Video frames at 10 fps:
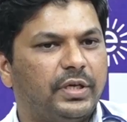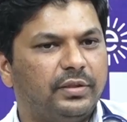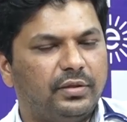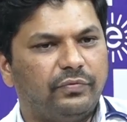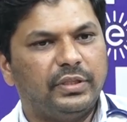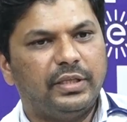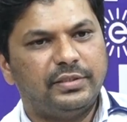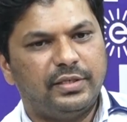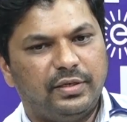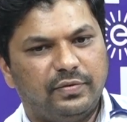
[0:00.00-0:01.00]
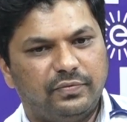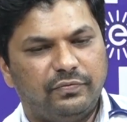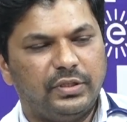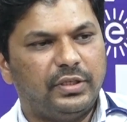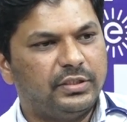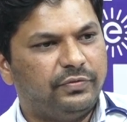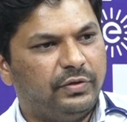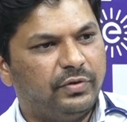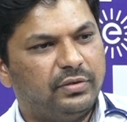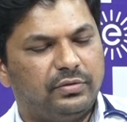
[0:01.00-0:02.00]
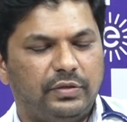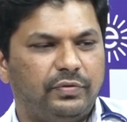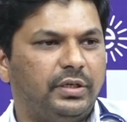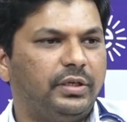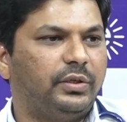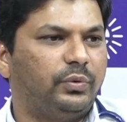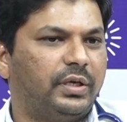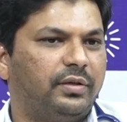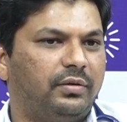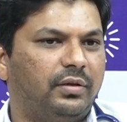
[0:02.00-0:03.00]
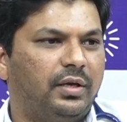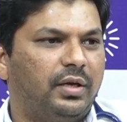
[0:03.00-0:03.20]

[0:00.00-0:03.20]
When there is a fever, definitely you can,